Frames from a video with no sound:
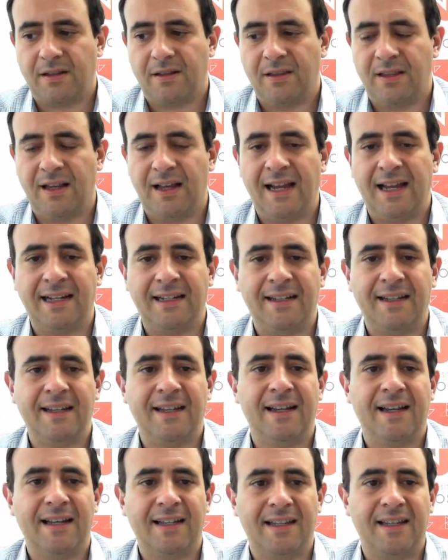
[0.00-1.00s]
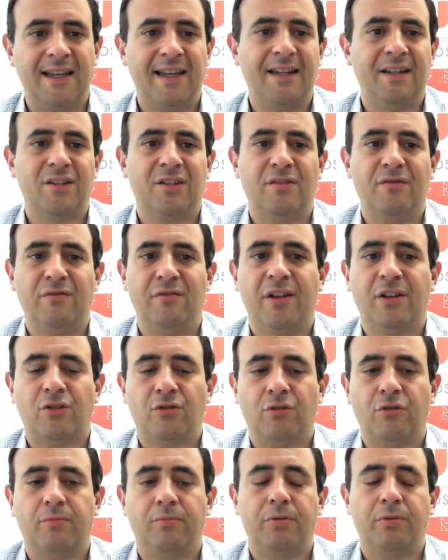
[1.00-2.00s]
the idea, again, is
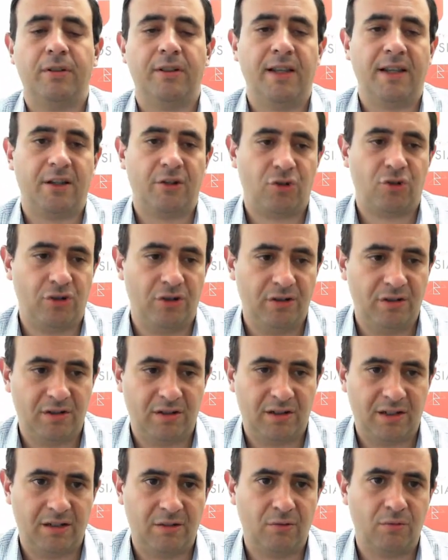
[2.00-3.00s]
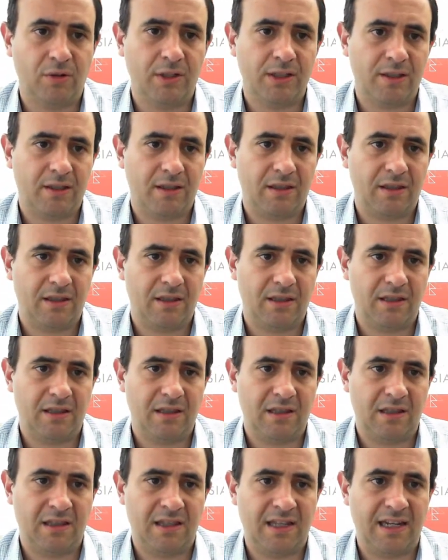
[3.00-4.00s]
investor protection, and what
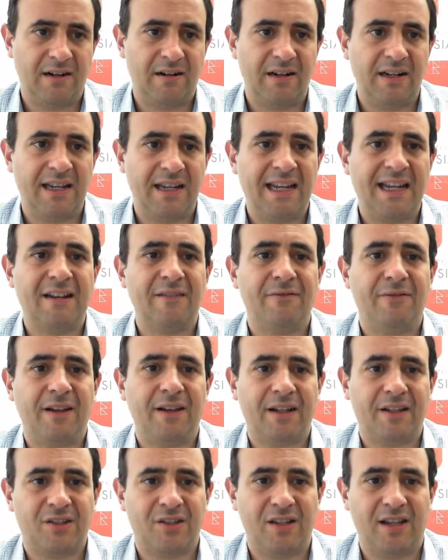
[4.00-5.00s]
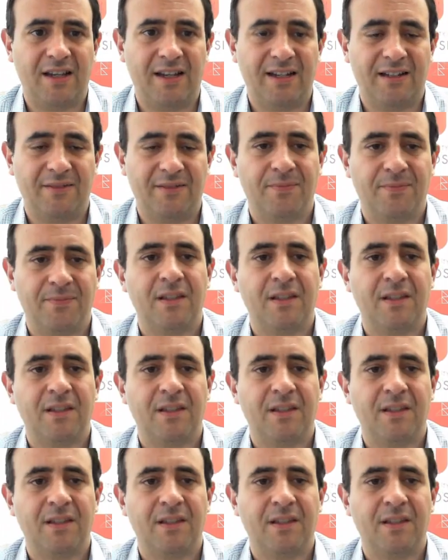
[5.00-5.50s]
they're in effect saying,